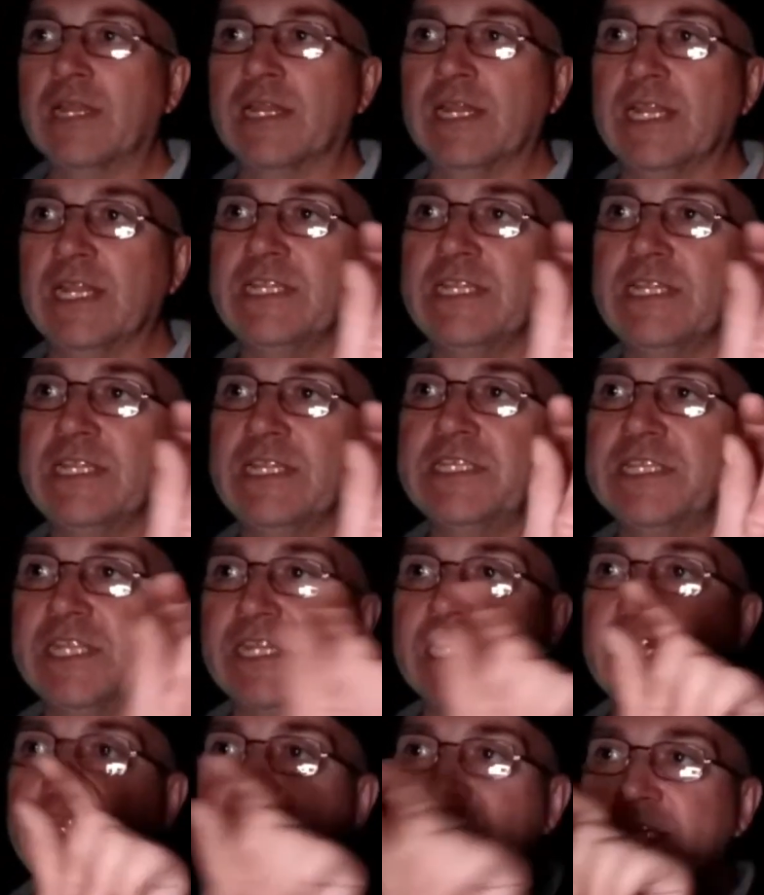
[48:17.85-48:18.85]
At least
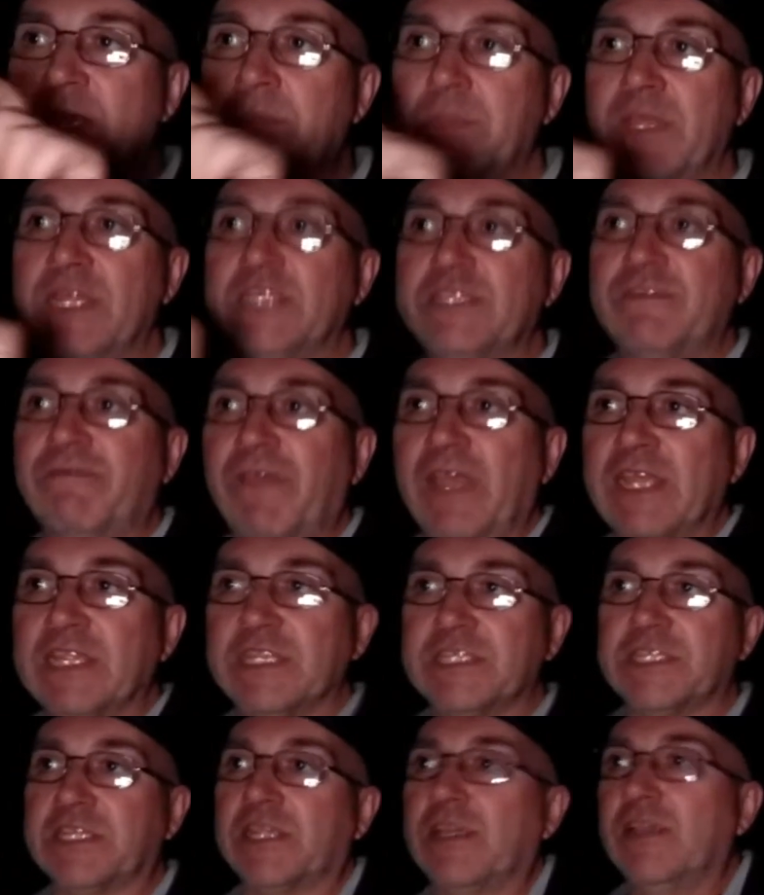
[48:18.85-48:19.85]
it lit up his
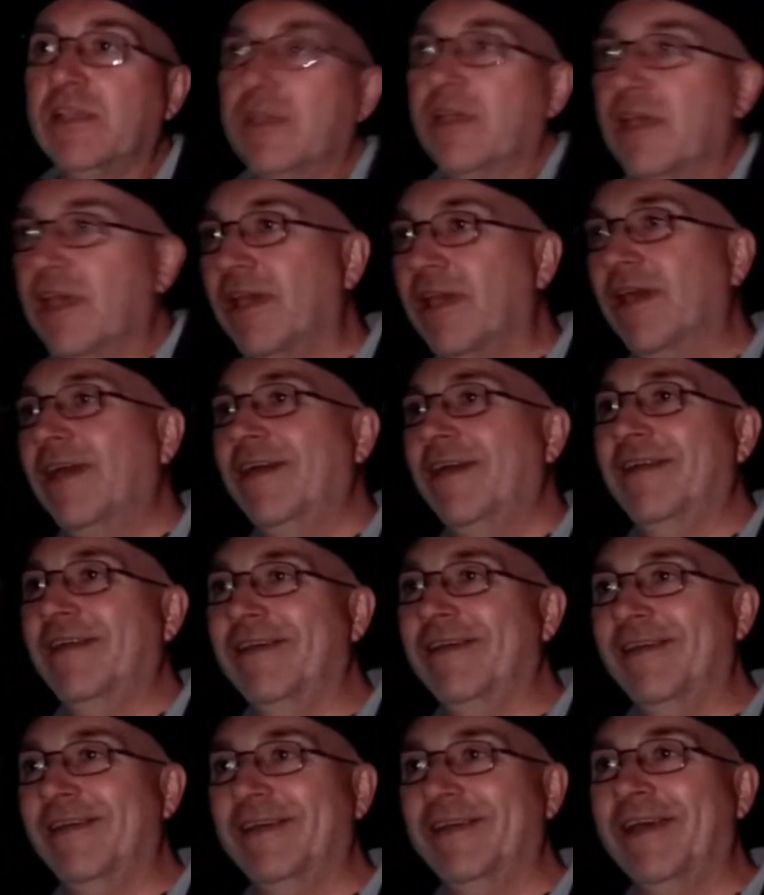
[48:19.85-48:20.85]
face
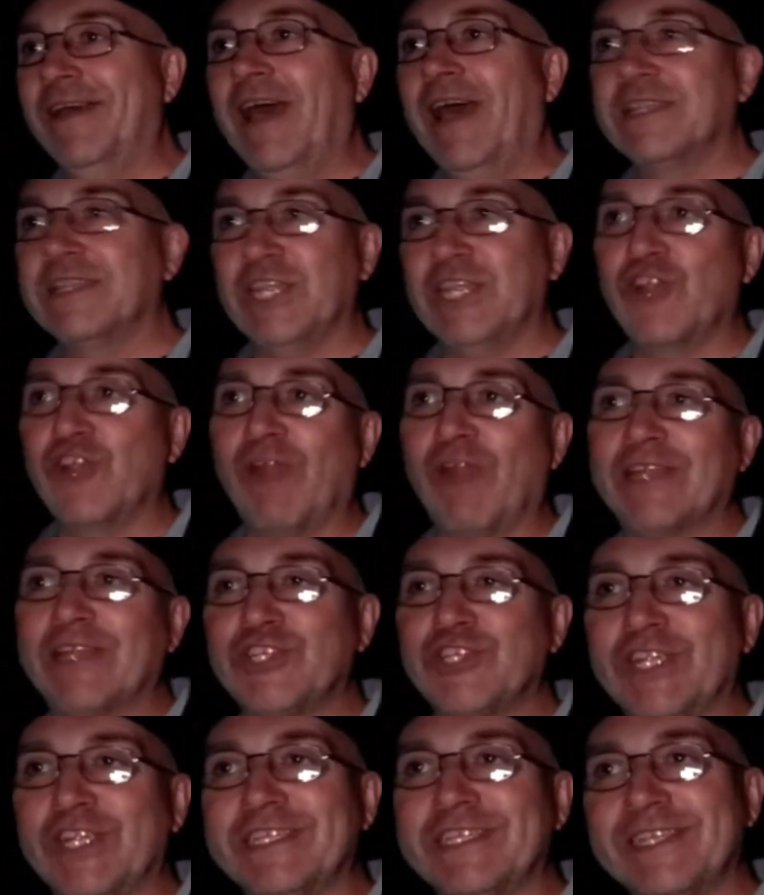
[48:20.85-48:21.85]
as he
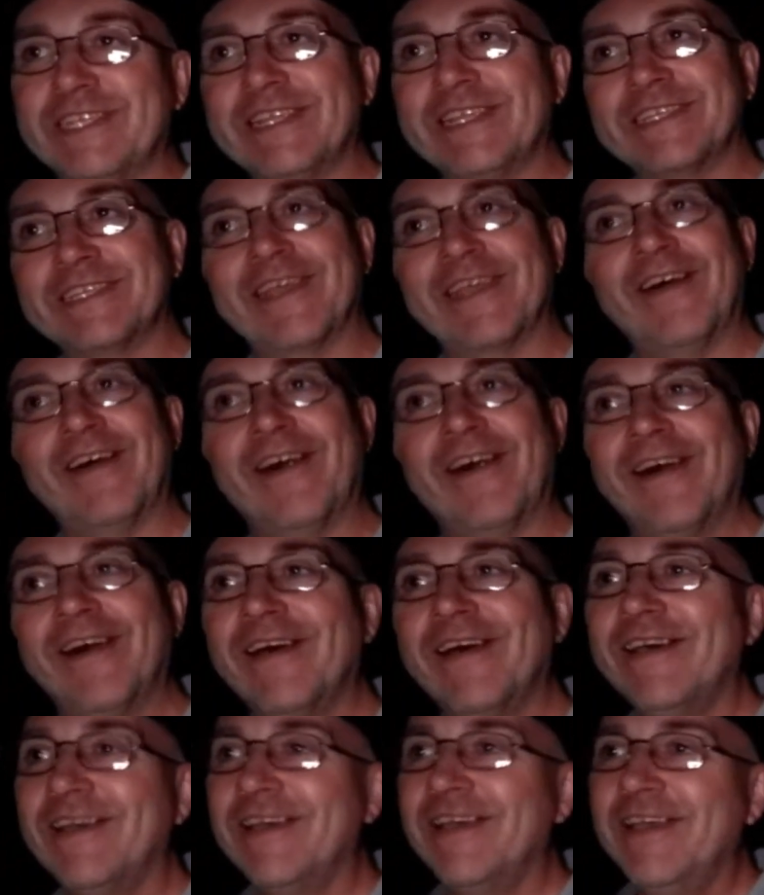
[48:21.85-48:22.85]
crashes his car
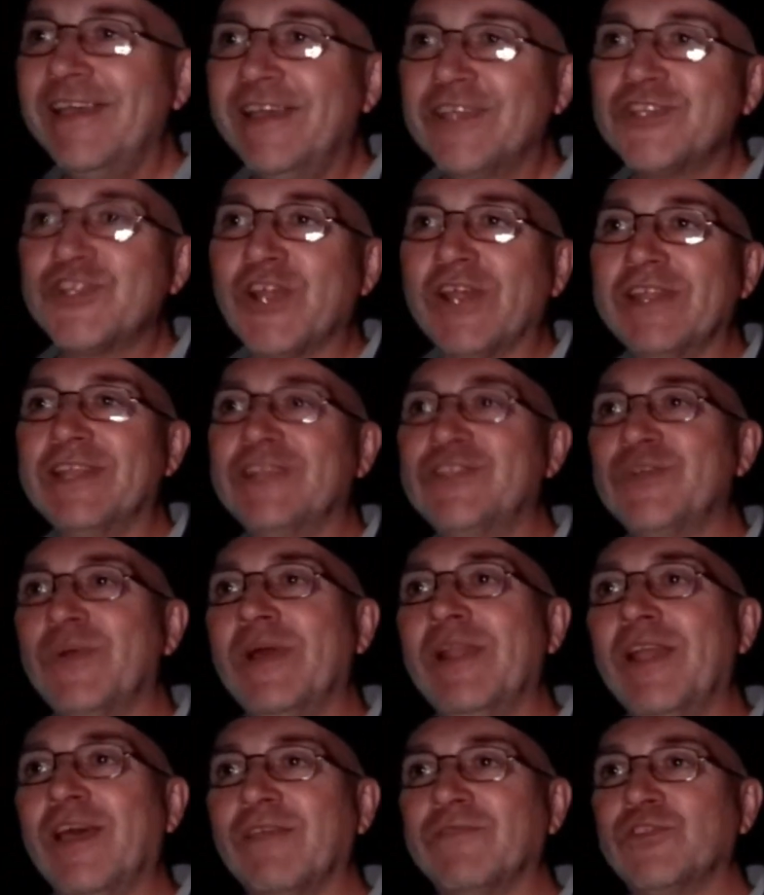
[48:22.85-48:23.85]
trying to
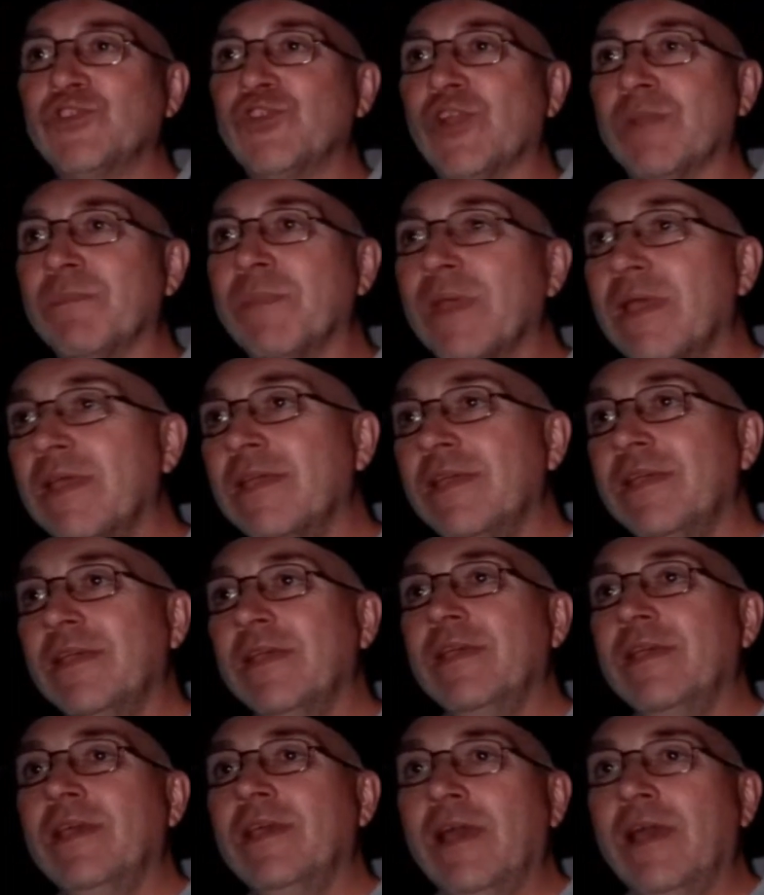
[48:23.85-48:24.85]
do a live stream.
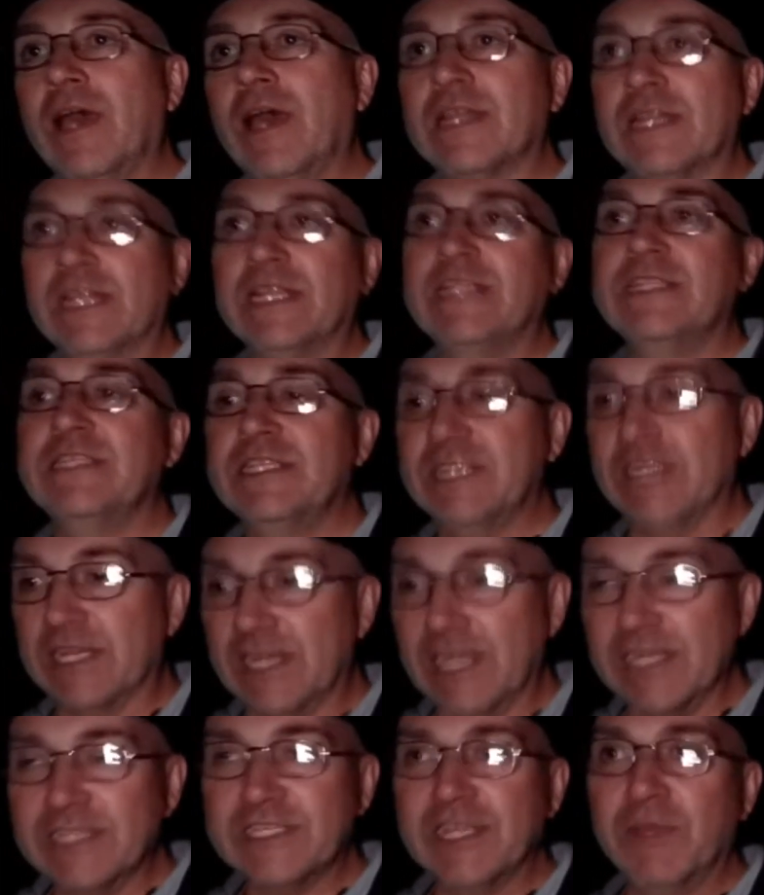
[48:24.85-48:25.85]
At least
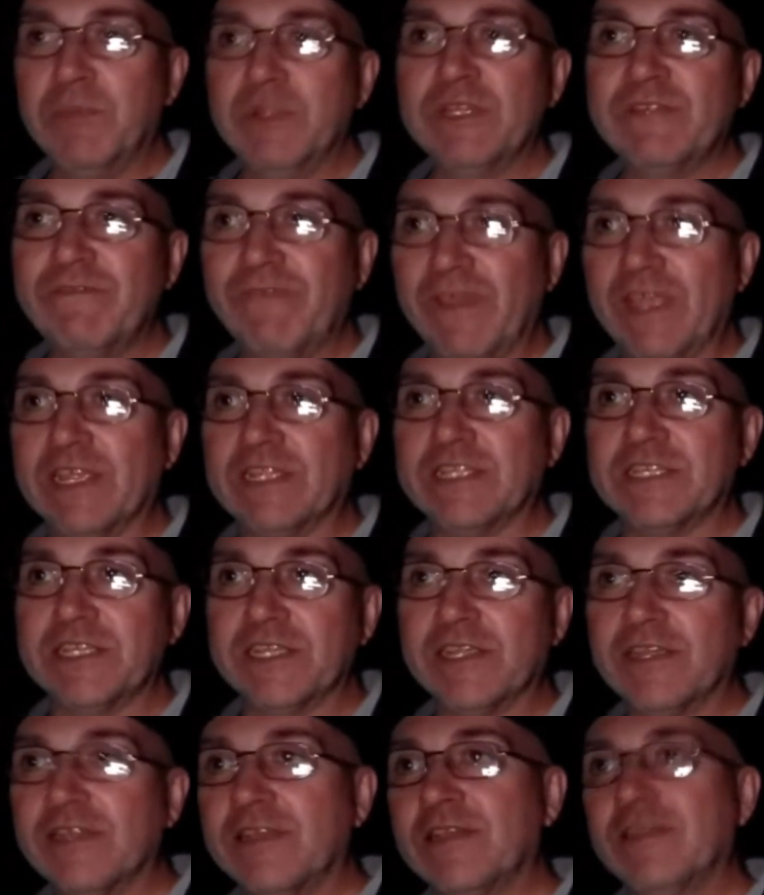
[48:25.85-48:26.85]
it lit up his
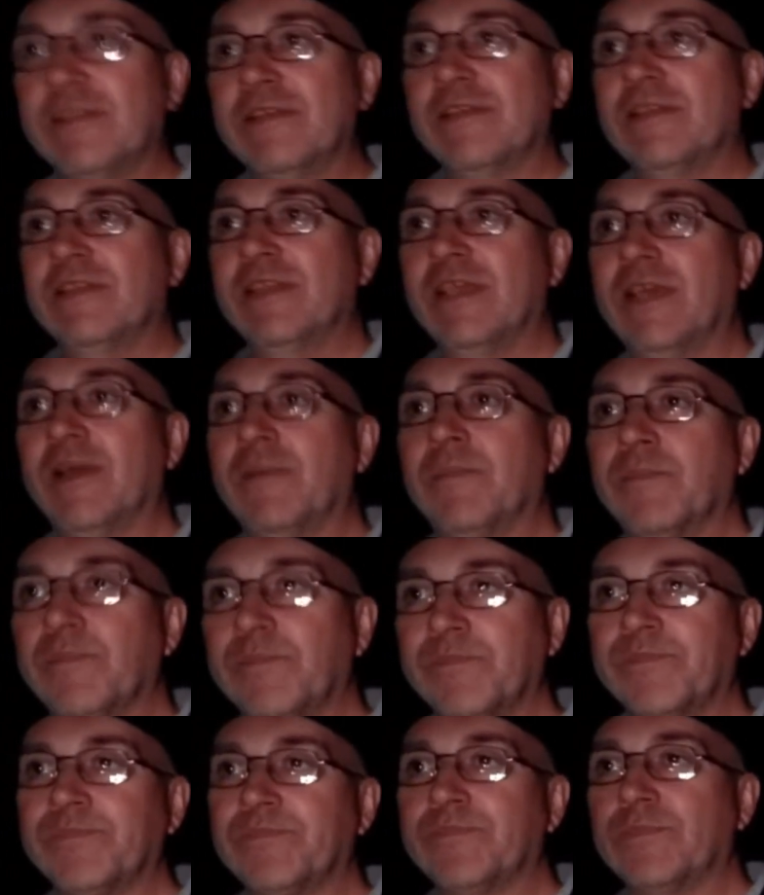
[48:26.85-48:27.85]
face. Yeah.
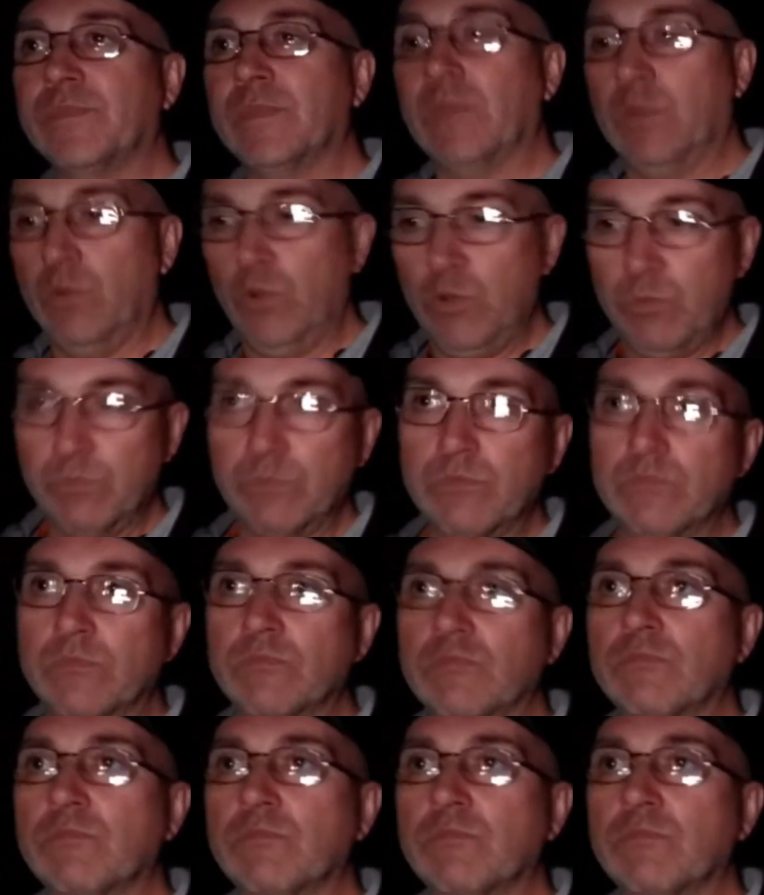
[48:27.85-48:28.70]
Oh.